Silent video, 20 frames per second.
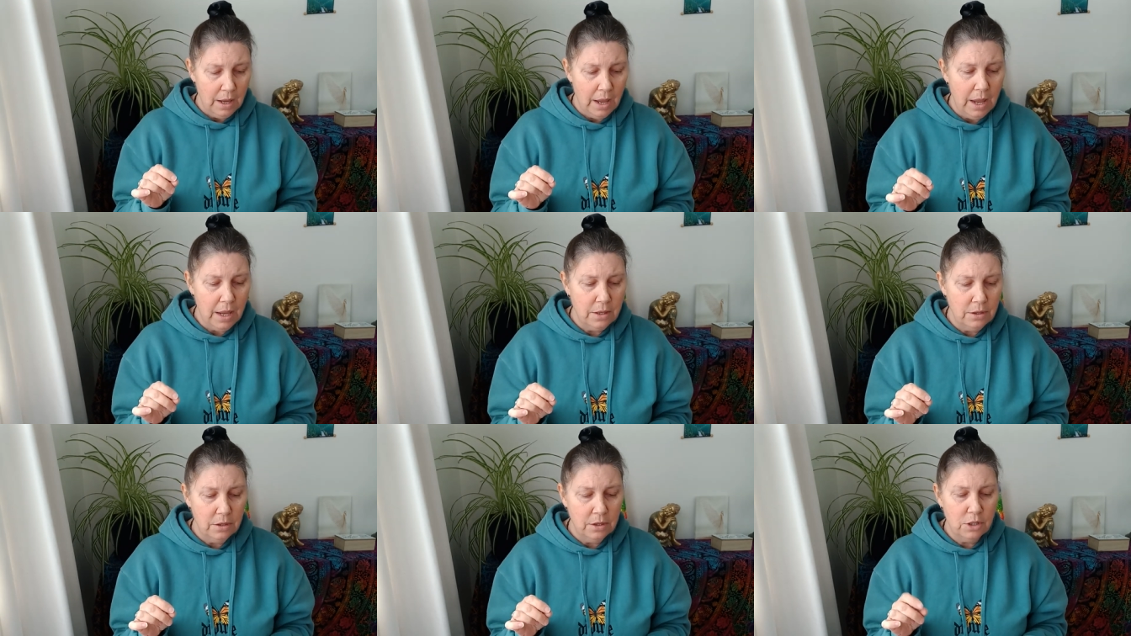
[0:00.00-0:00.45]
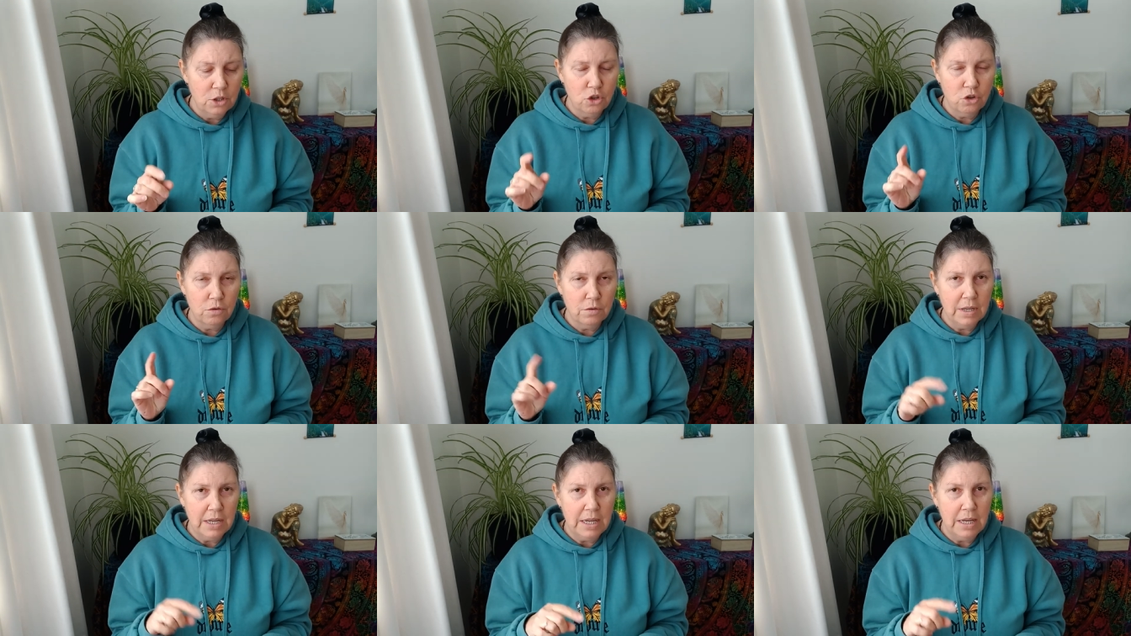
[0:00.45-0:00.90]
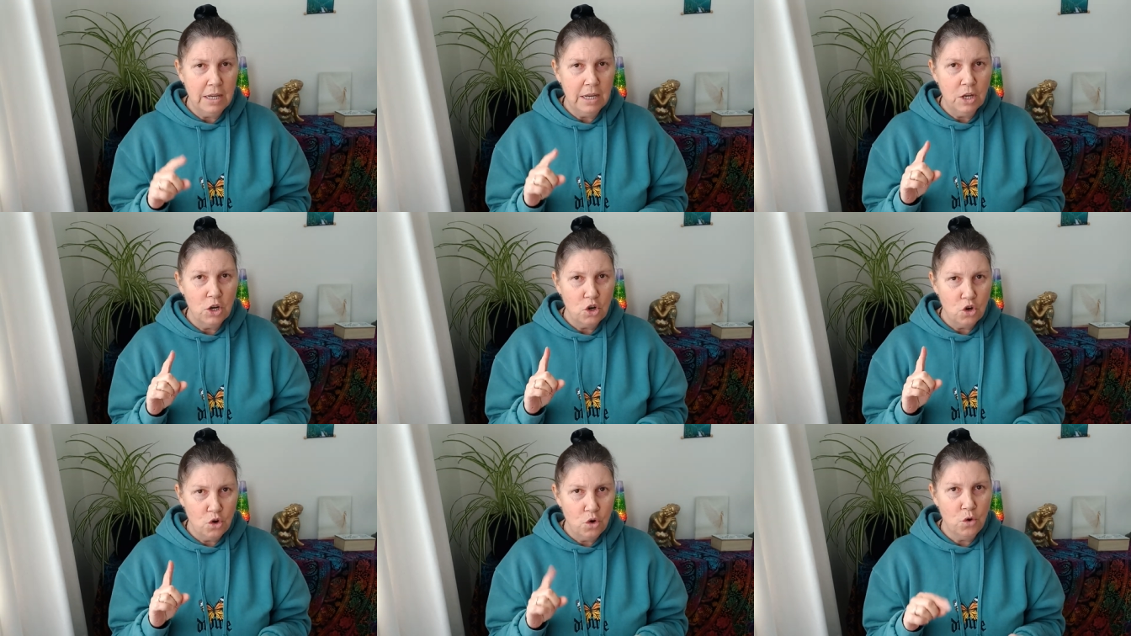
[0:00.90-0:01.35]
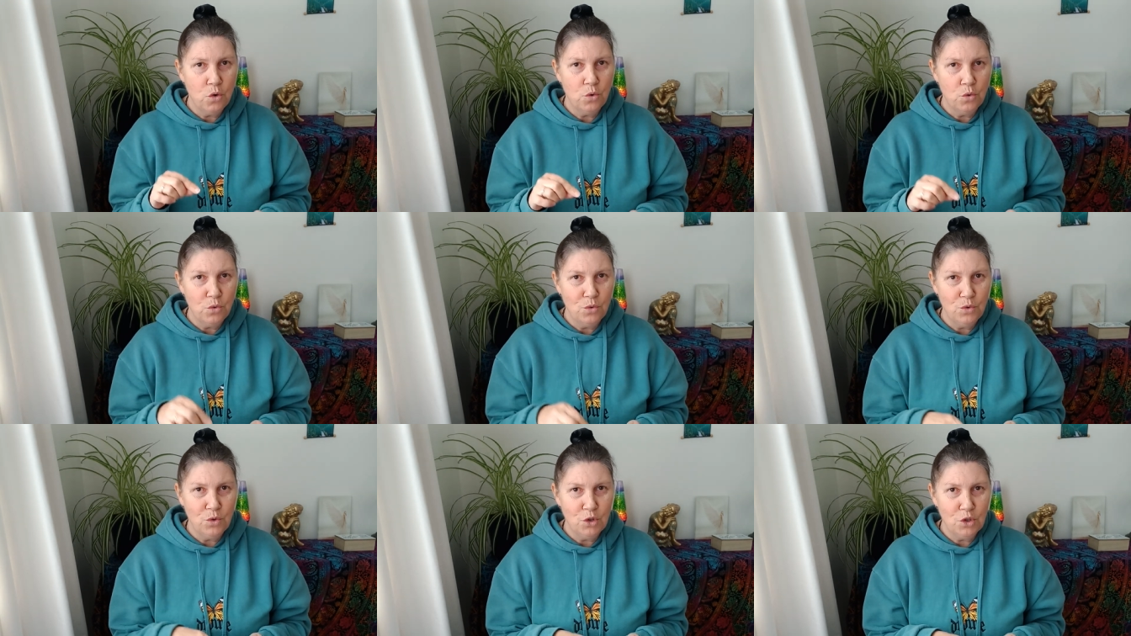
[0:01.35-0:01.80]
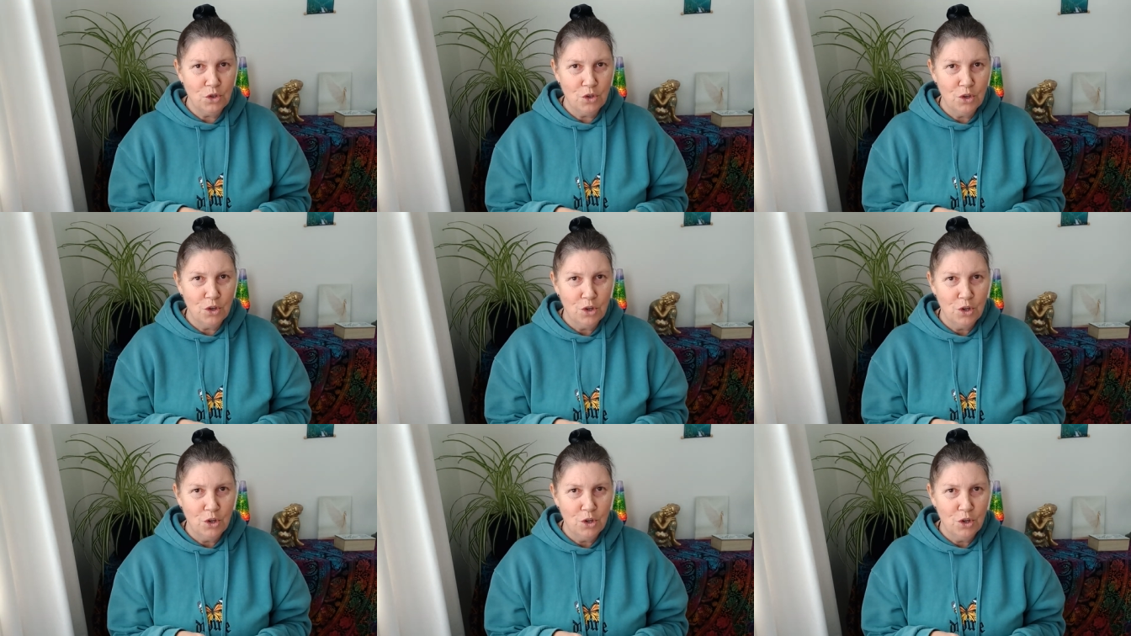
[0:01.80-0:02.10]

And the tree knows.